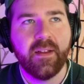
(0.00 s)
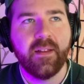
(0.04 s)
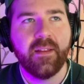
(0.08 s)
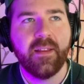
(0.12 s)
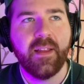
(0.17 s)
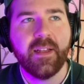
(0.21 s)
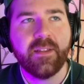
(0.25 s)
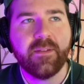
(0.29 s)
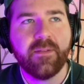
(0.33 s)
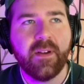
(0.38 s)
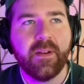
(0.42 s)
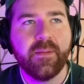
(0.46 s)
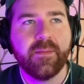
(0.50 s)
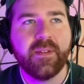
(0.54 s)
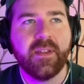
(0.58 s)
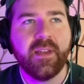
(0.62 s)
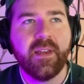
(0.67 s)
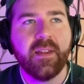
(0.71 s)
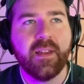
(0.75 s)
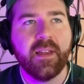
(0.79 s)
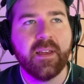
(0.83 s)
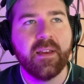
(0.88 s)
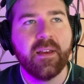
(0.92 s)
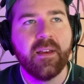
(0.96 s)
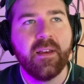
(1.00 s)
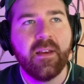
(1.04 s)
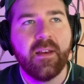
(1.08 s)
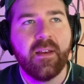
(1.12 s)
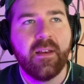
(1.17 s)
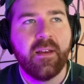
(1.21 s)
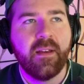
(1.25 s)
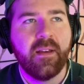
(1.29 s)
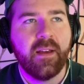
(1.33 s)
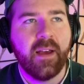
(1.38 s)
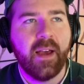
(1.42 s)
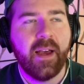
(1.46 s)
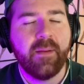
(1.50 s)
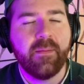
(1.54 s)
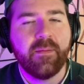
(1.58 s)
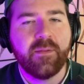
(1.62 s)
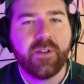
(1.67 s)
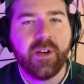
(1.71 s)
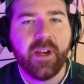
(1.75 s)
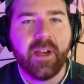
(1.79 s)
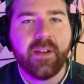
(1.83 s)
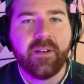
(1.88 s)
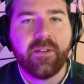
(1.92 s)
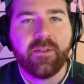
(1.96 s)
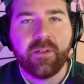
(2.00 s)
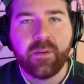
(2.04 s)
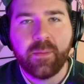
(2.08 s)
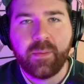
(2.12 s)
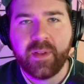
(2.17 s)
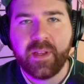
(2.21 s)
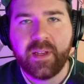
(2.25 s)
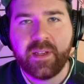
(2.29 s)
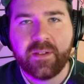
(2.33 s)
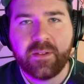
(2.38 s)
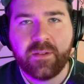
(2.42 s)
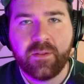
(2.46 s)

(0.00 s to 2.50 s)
that's why I'm saying like I'm trying to replace